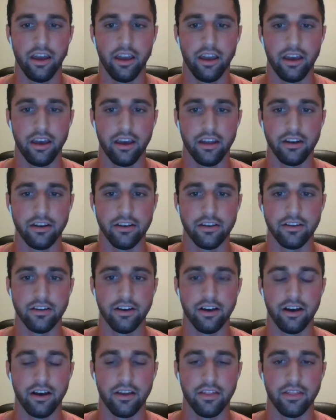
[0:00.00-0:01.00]
And
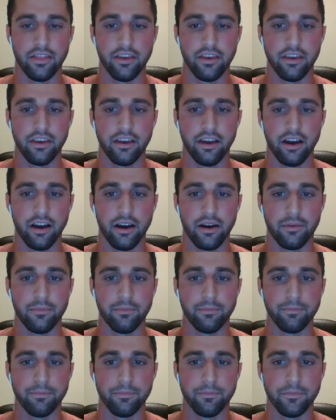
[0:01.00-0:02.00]
the
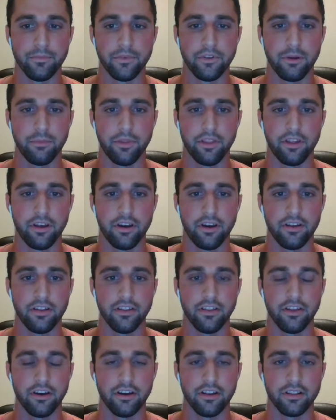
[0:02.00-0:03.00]
some of
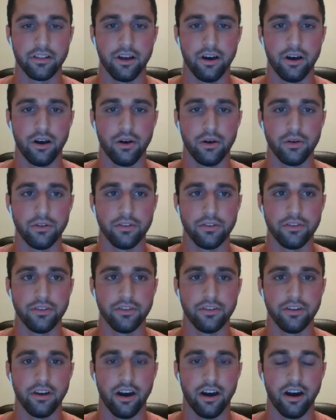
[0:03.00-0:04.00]
the lows
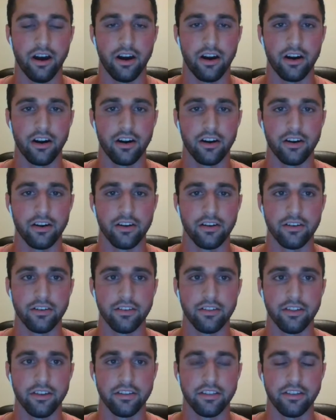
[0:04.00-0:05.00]

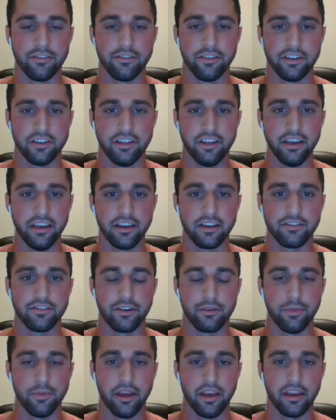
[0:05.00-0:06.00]
are the fatigue
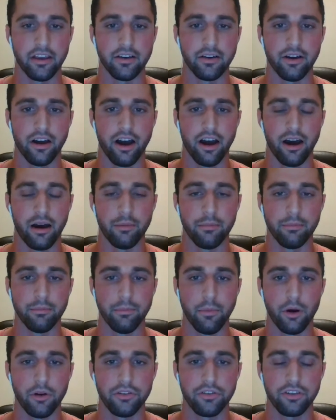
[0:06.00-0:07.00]
for me,
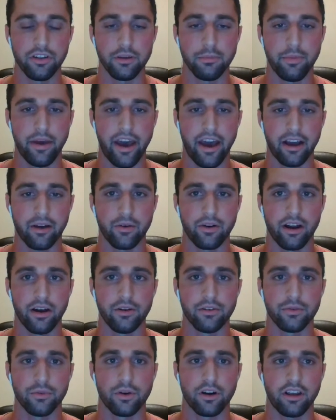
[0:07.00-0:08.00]
mostly back when I
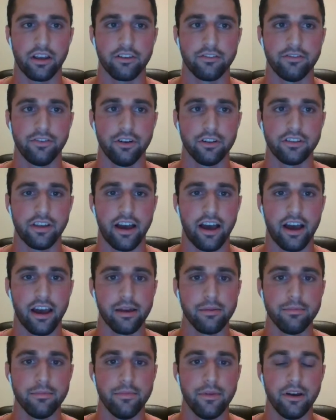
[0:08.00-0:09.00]
was working full
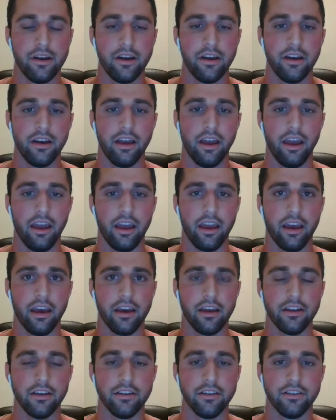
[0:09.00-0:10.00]
time
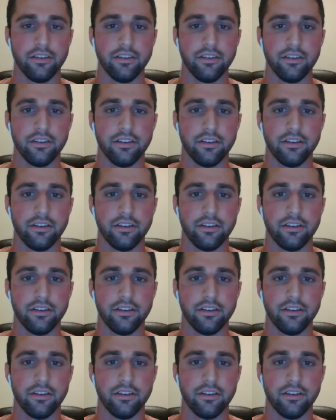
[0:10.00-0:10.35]
and